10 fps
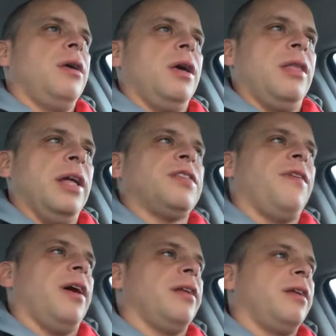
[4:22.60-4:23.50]
and that's
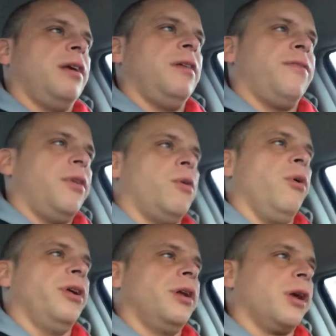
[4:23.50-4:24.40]
fine if they're
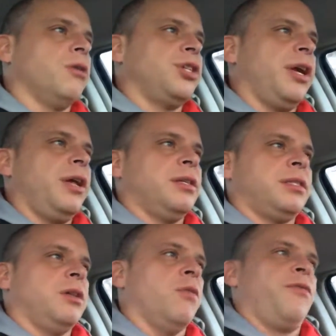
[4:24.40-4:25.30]
willing to negotiate.
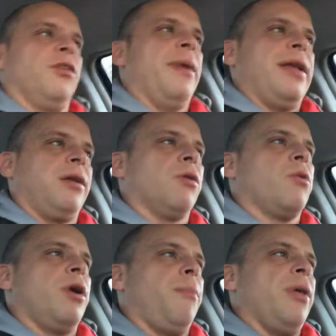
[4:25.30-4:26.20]
Don't feel bad. Don't
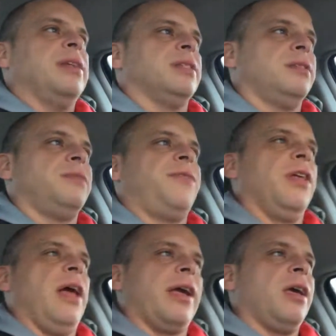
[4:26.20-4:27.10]
go into a place and feel
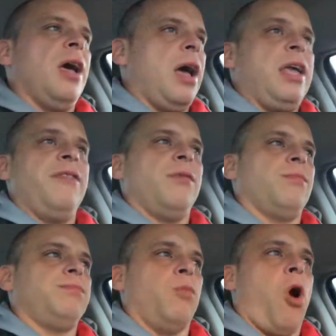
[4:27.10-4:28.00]
like, even
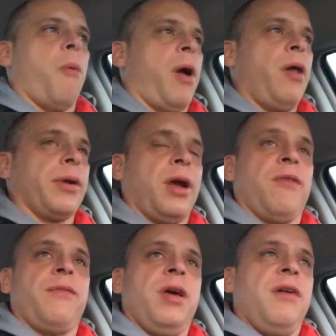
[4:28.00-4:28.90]
Walmart, I don't care.
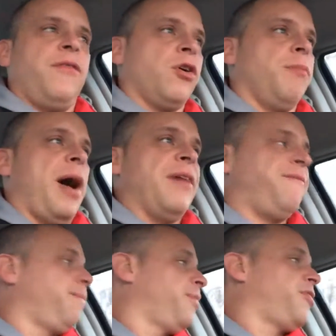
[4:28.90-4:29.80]
If you're going to buy
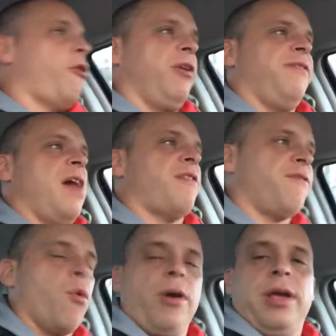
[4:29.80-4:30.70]
35 or
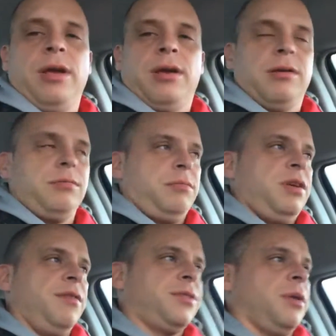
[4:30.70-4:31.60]
40
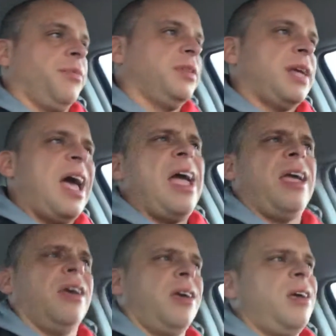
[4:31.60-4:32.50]
of something, say,
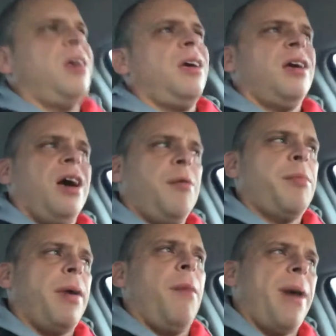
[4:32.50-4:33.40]
hey,
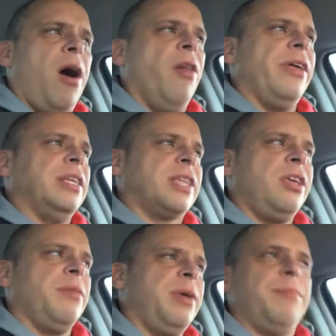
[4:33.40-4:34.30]
I'll buy all these. Can you
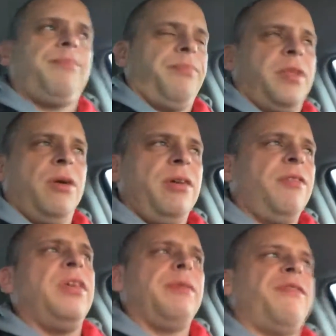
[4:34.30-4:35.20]
give me, even
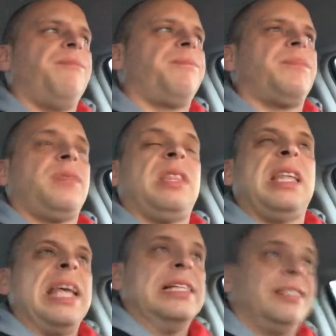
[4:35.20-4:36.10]
if you give me
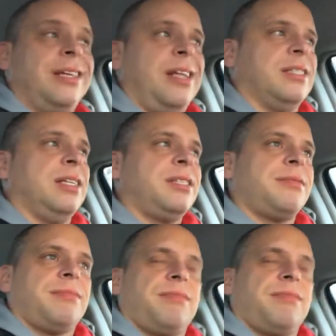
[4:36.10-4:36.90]
10 cents, that's,